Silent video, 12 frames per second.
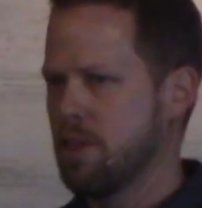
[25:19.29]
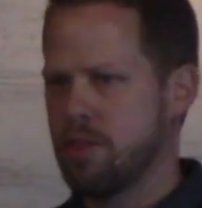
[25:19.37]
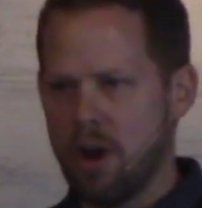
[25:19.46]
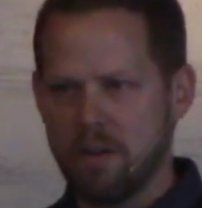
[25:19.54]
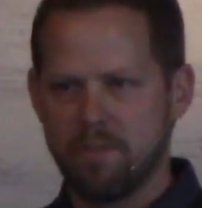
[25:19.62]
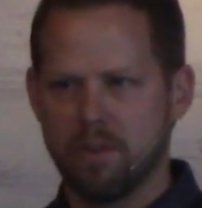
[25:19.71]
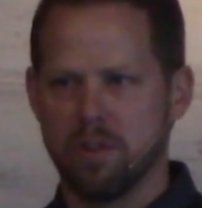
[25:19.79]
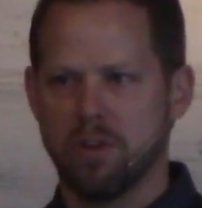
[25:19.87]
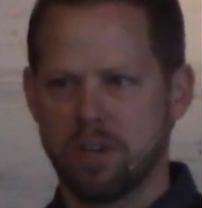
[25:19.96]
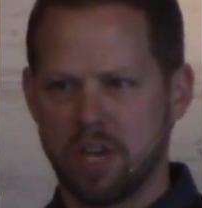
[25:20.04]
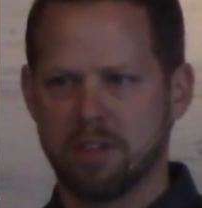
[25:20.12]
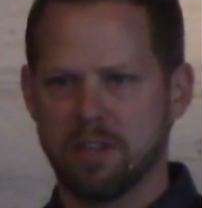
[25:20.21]
thoughtful
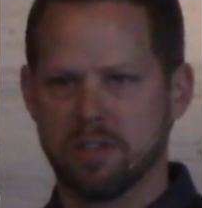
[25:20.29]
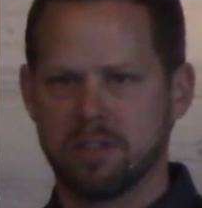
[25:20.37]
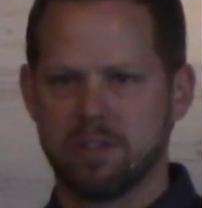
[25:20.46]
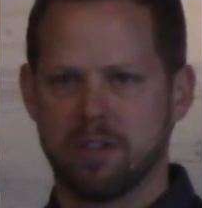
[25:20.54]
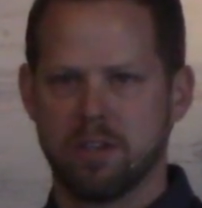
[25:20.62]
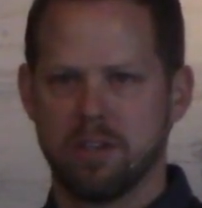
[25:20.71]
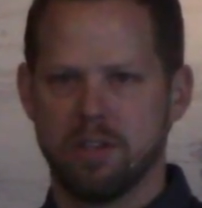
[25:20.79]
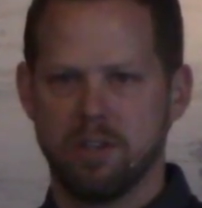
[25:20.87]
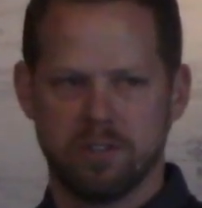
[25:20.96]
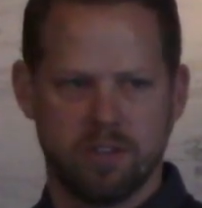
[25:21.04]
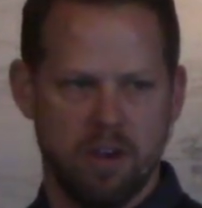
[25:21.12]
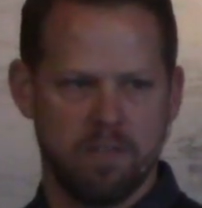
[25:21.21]
look at this
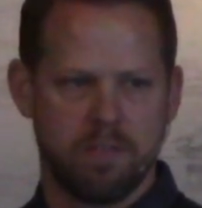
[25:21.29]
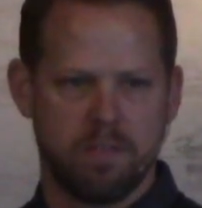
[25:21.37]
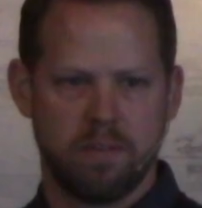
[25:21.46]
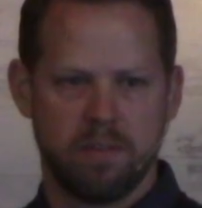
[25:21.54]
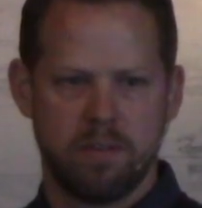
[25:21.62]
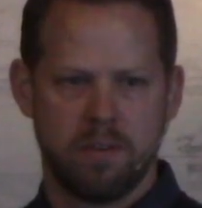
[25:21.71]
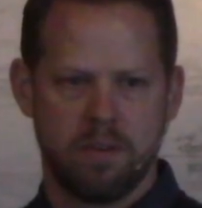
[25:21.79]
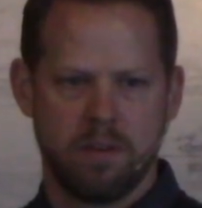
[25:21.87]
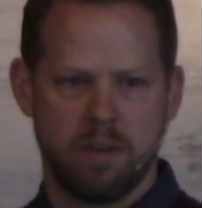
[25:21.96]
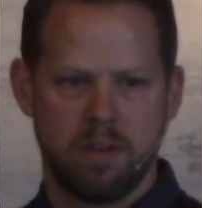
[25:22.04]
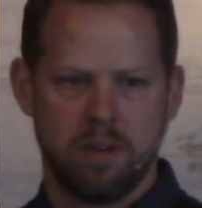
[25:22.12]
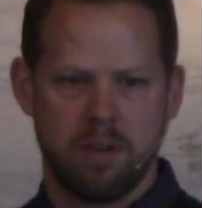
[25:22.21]
yourself.
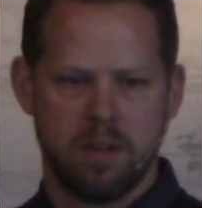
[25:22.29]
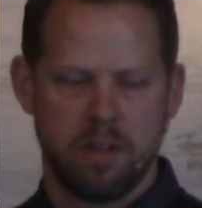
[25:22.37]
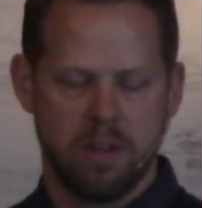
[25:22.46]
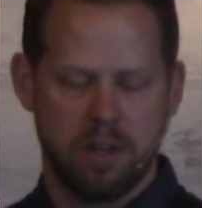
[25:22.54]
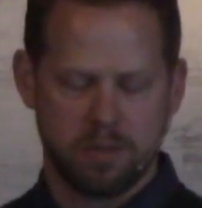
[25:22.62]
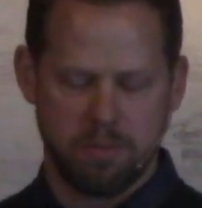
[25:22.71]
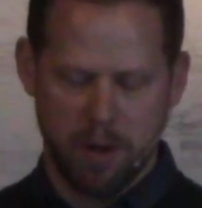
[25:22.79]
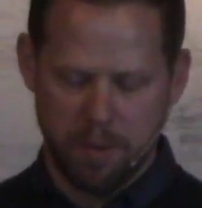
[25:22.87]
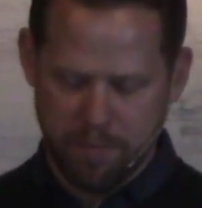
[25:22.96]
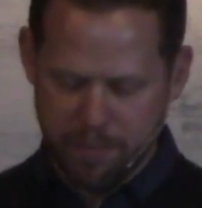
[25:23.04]
Let us pray.